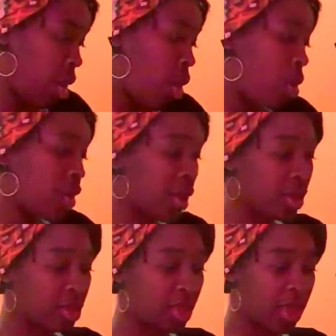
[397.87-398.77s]
Or
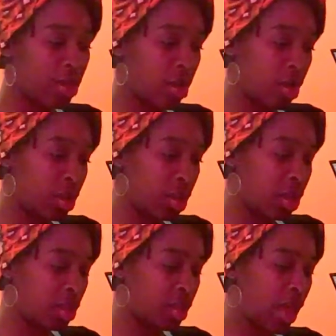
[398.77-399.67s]
like they call
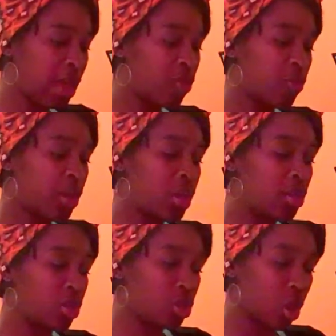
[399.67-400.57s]
it, light green
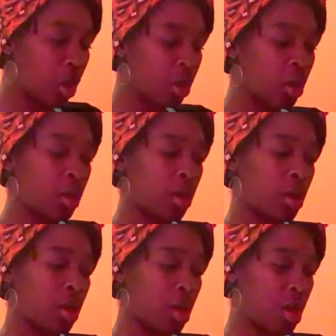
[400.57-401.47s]
to dark
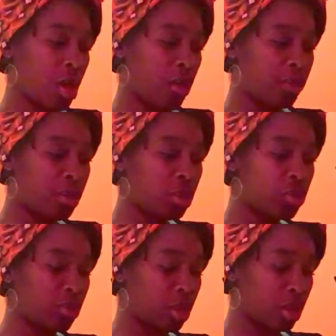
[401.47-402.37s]

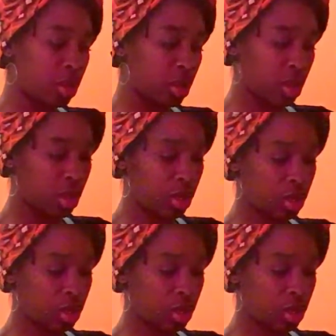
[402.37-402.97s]
blue-green shades.